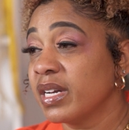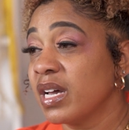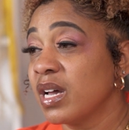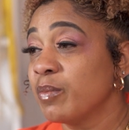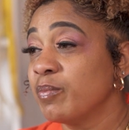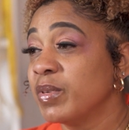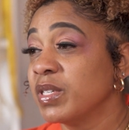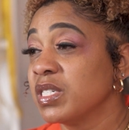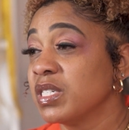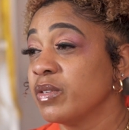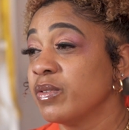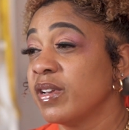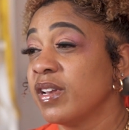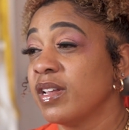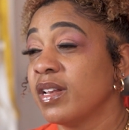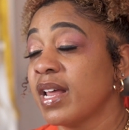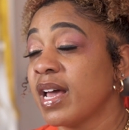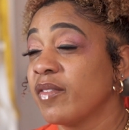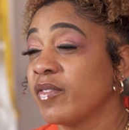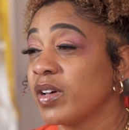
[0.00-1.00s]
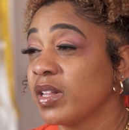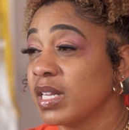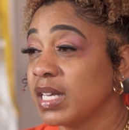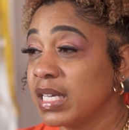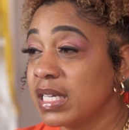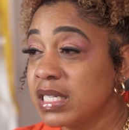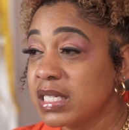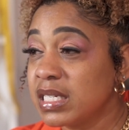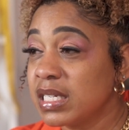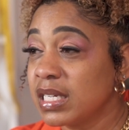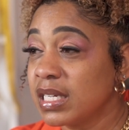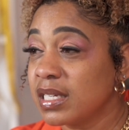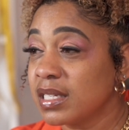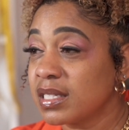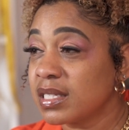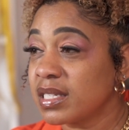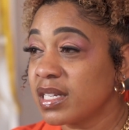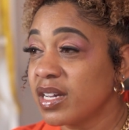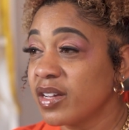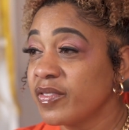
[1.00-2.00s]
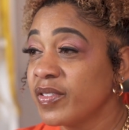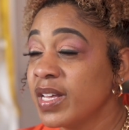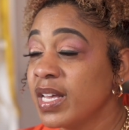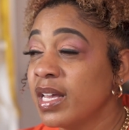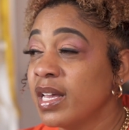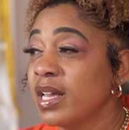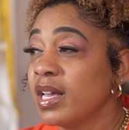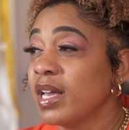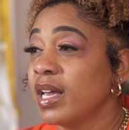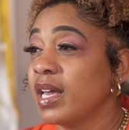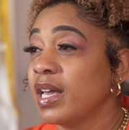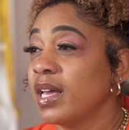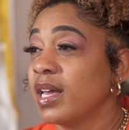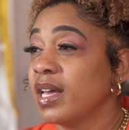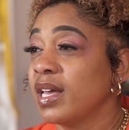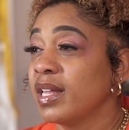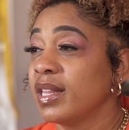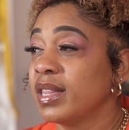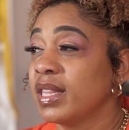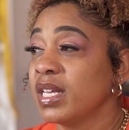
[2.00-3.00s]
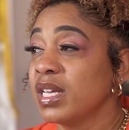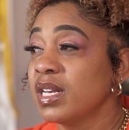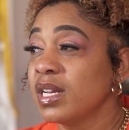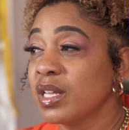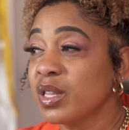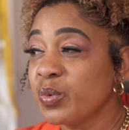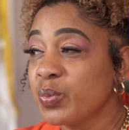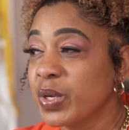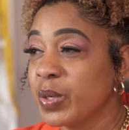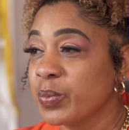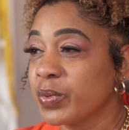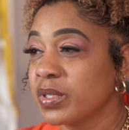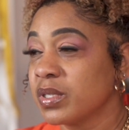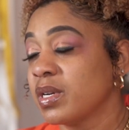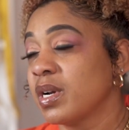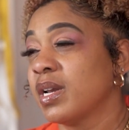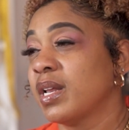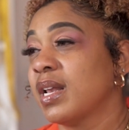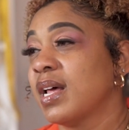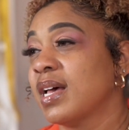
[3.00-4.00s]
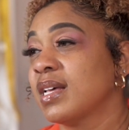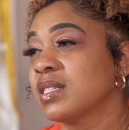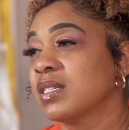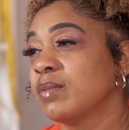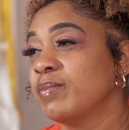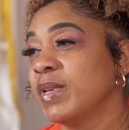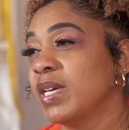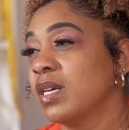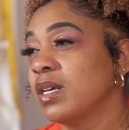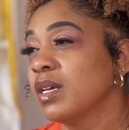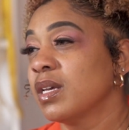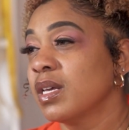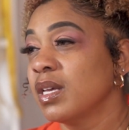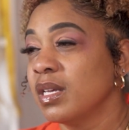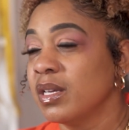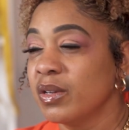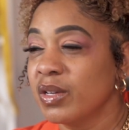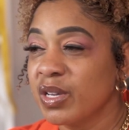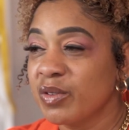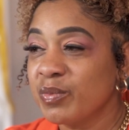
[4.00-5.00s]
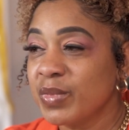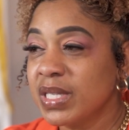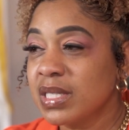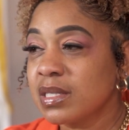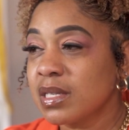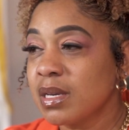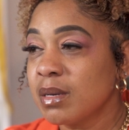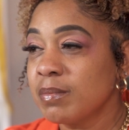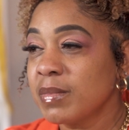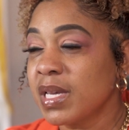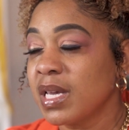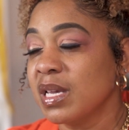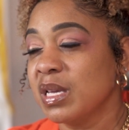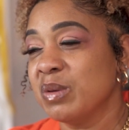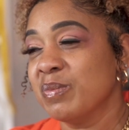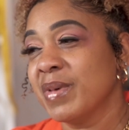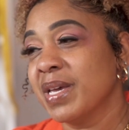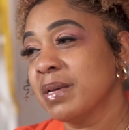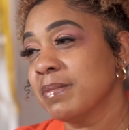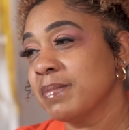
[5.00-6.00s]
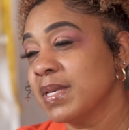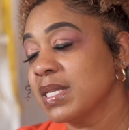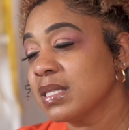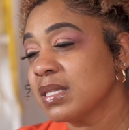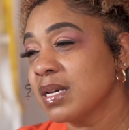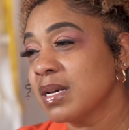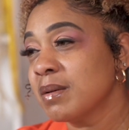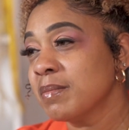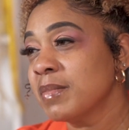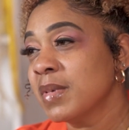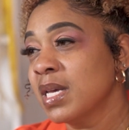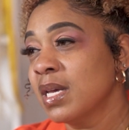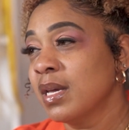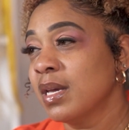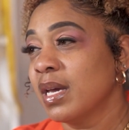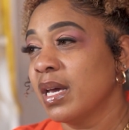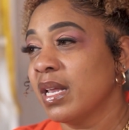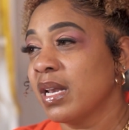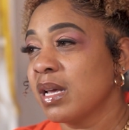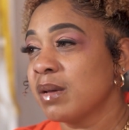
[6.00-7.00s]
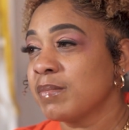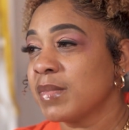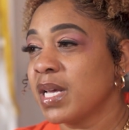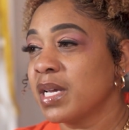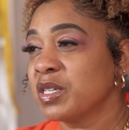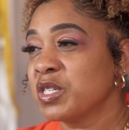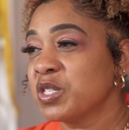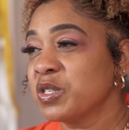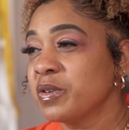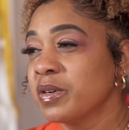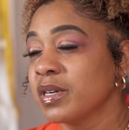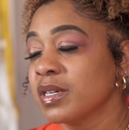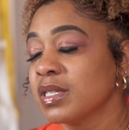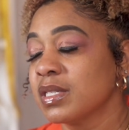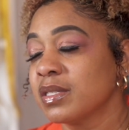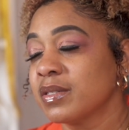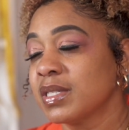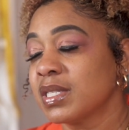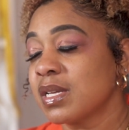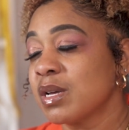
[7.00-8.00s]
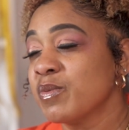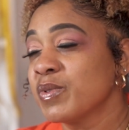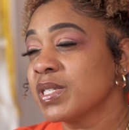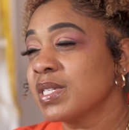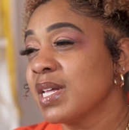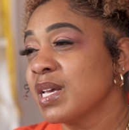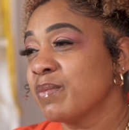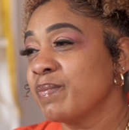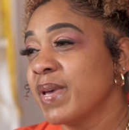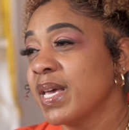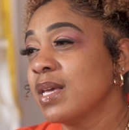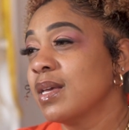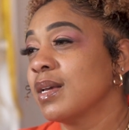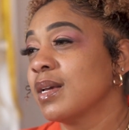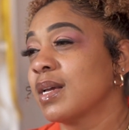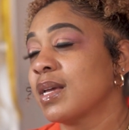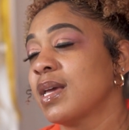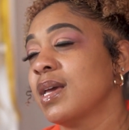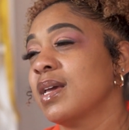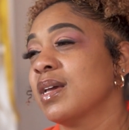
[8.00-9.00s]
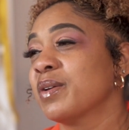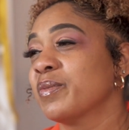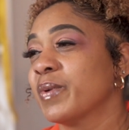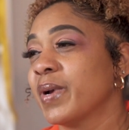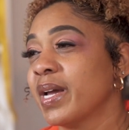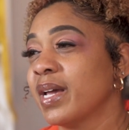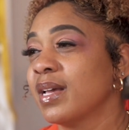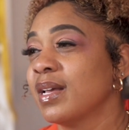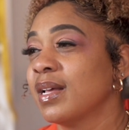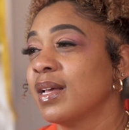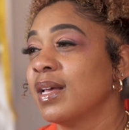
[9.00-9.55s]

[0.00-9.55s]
up, and she didn't have all the itching and stuff. And then other people started asking me, can you give me some? Can you make me some? And I'm like, sure. So it's almost like baking a cake, right?